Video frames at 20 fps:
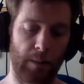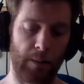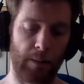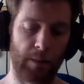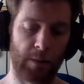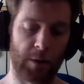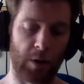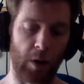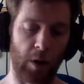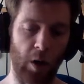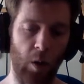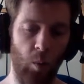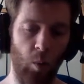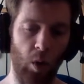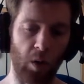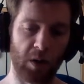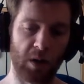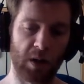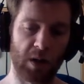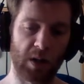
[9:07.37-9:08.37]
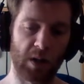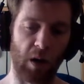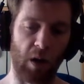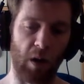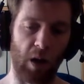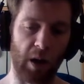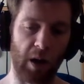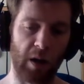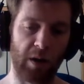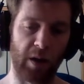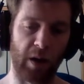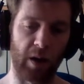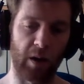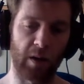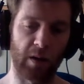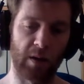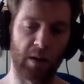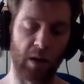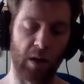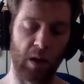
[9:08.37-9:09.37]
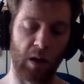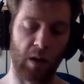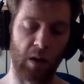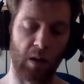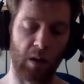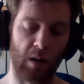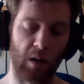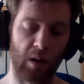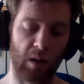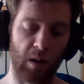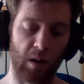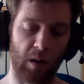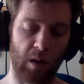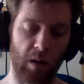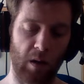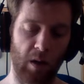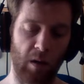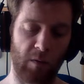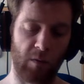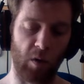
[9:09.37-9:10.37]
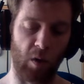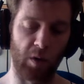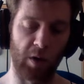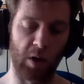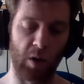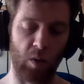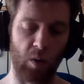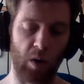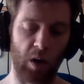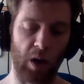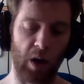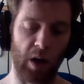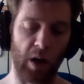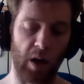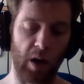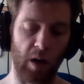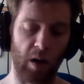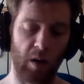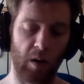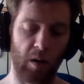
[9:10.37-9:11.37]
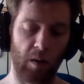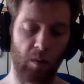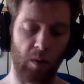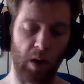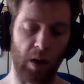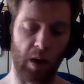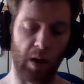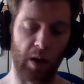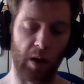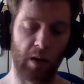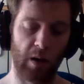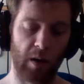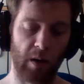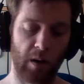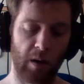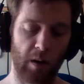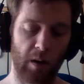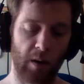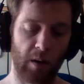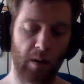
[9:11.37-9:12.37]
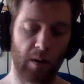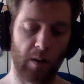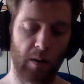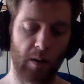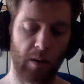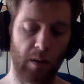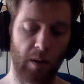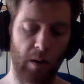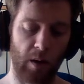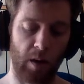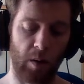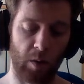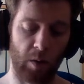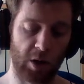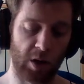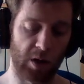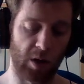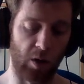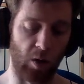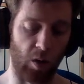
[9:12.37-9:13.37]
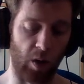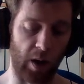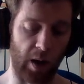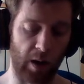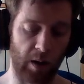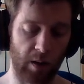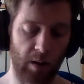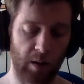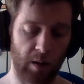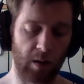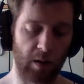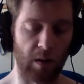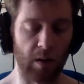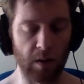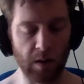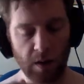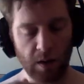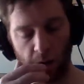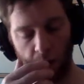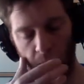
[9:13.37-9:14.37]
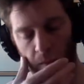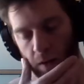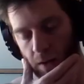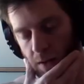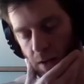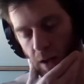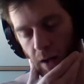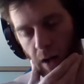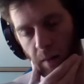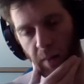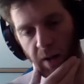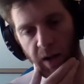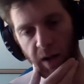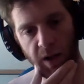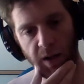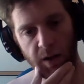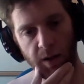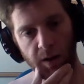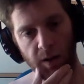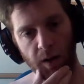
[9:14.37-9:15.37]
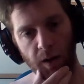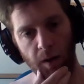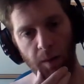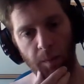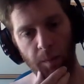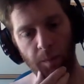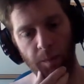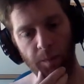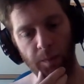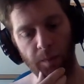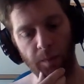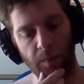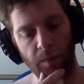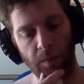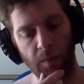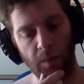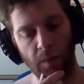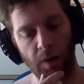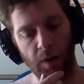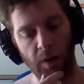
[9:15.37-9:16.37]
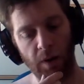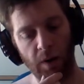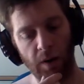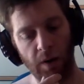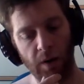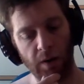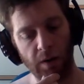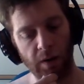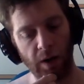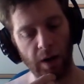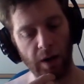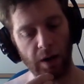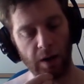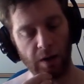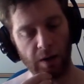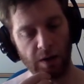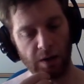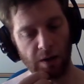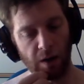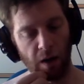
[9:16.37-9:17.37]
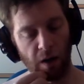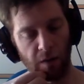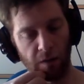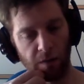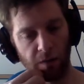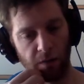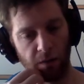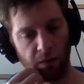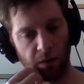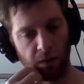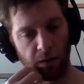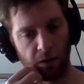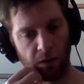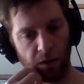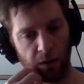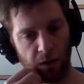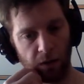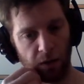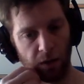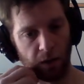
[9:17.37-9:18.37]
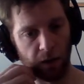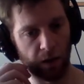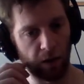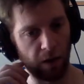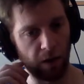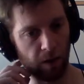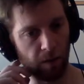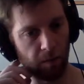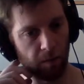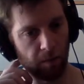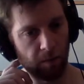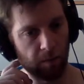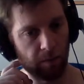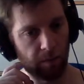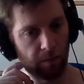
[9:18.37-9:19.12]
So I don't want to start anything until I've got the all clear, really, which is annoying because I said, like, my dad's taking the stuff, and